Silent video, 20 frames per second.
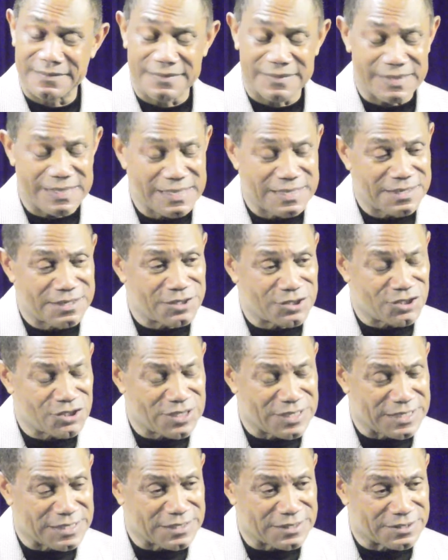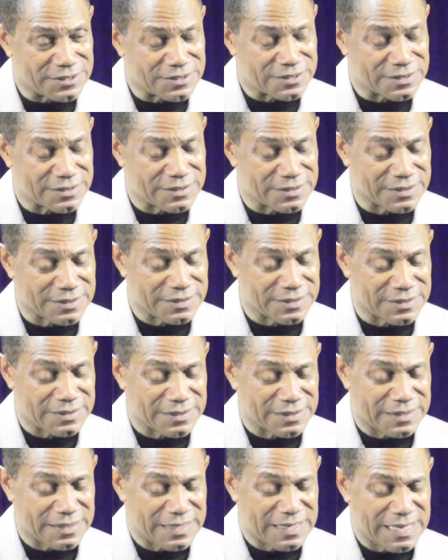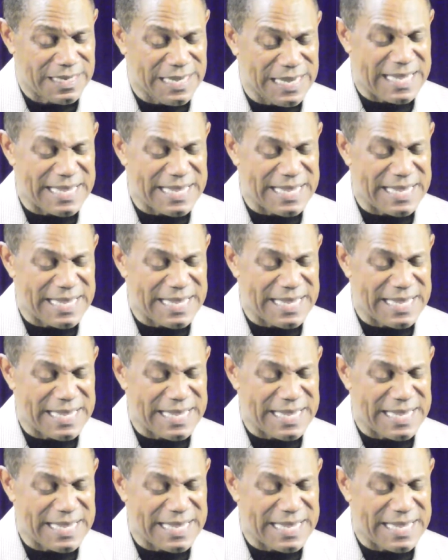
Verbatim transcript: in the sheets. And